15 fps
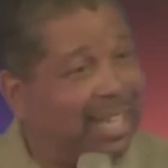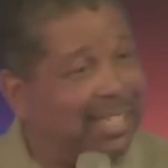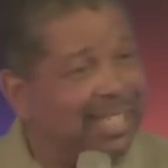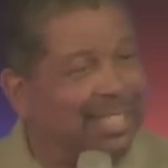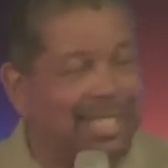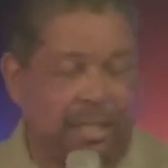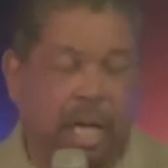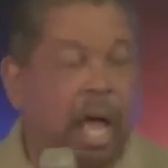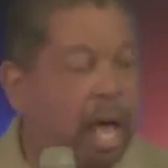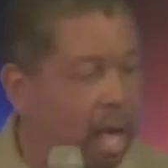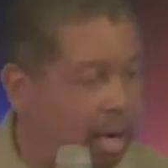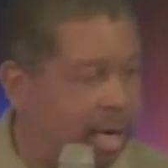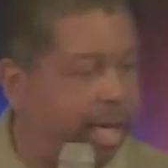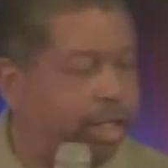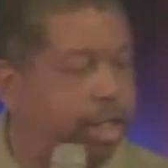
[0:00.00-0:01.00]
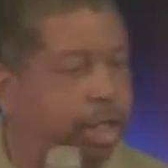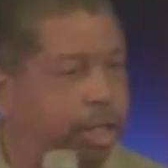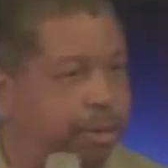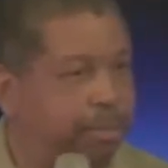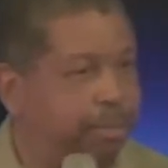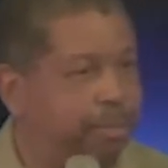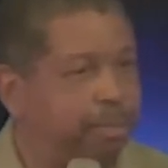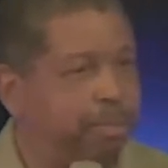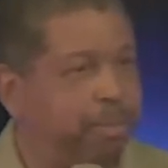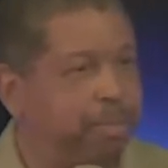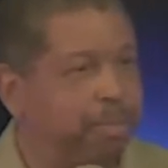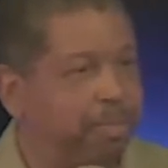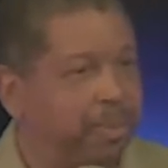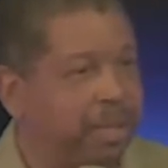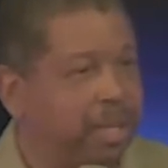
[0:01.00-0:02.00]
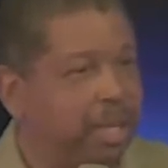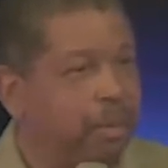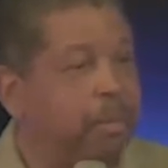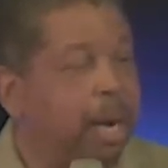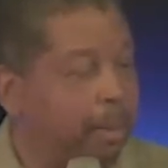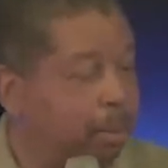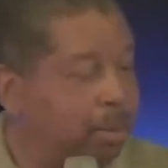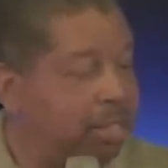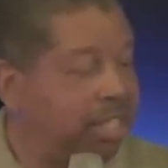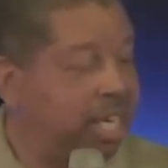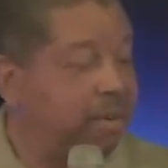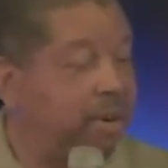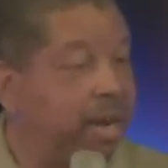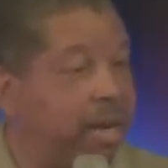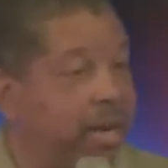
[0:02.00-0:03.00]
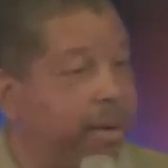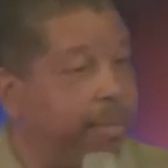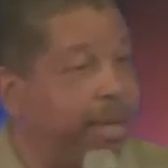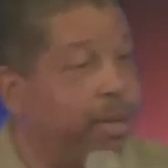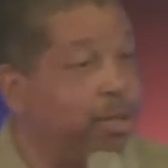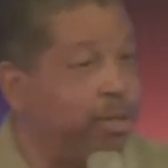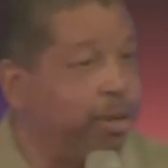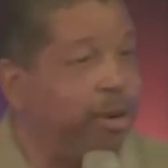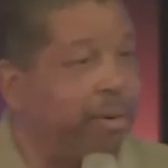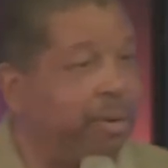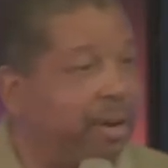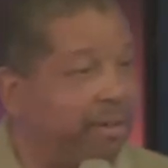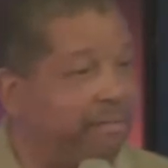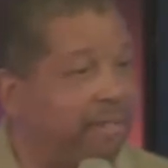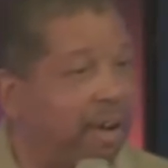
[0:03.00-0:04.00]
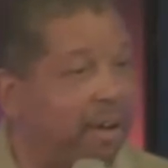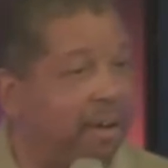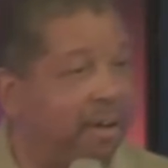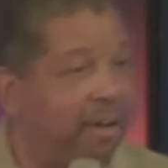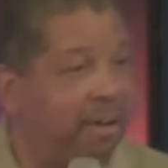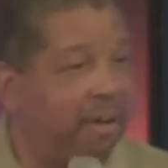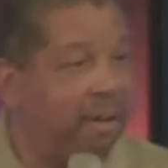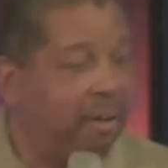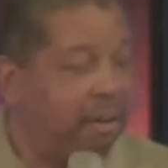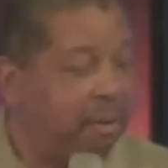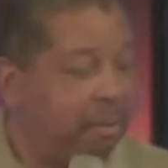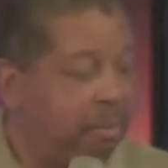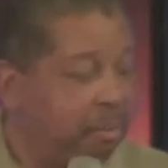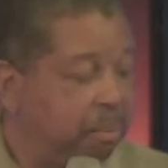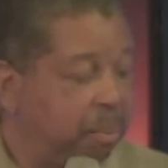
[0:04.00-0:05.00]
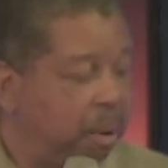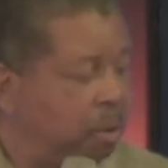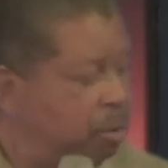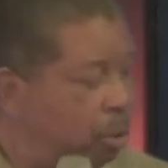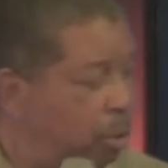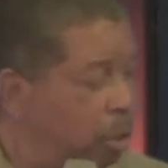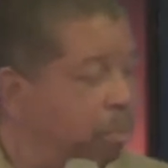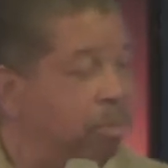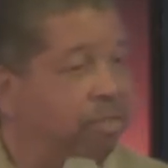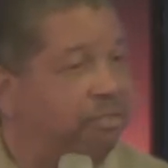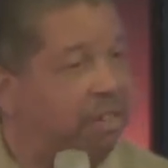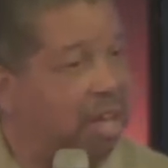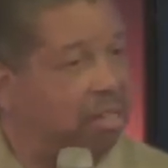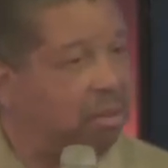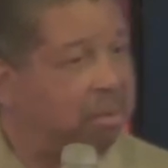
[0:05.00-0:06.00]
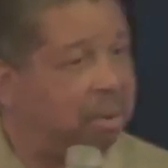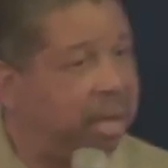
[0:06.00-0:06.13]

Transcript: He says, I'll let you, but I'm going to stand right here because you're getting ready to fall. Oh, you want to move farther away?